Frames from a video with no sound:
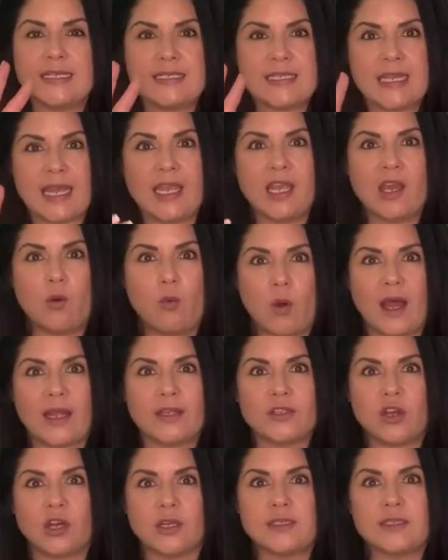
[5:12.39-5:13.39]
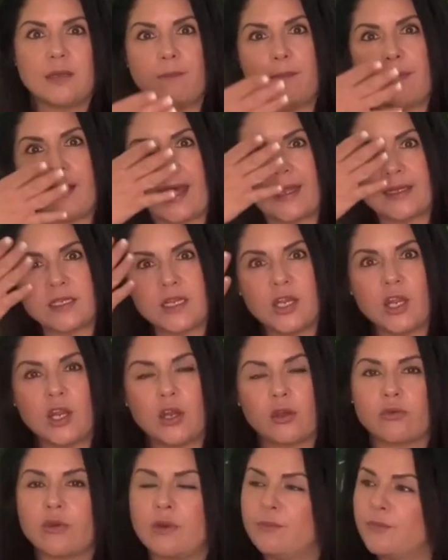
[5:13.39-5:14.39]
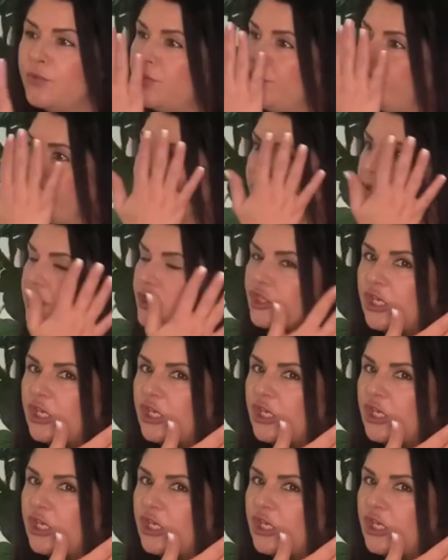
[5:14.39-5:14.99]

Take a white cotton pad, remove it